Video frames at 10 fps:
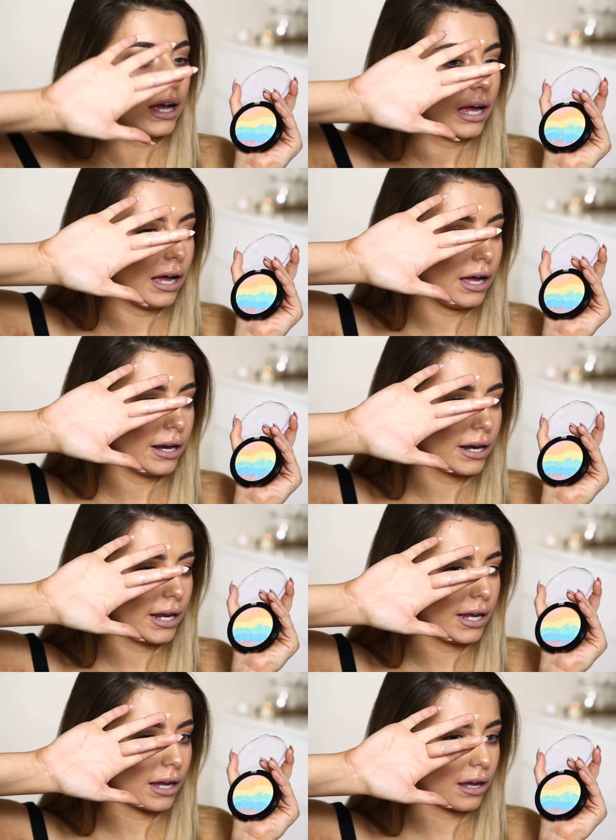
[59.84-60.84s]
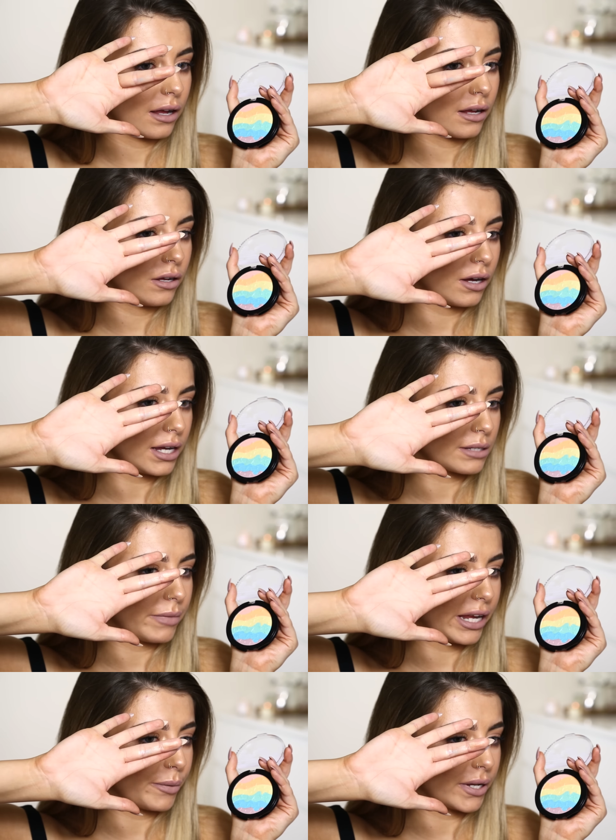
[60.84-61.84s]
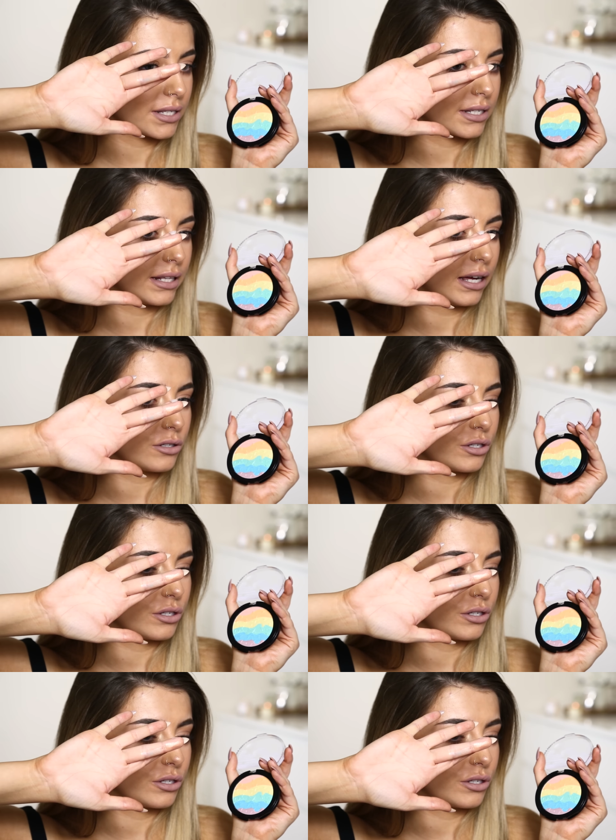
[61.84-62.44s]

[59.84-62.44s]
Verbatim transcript: and you guys may not be able to see that,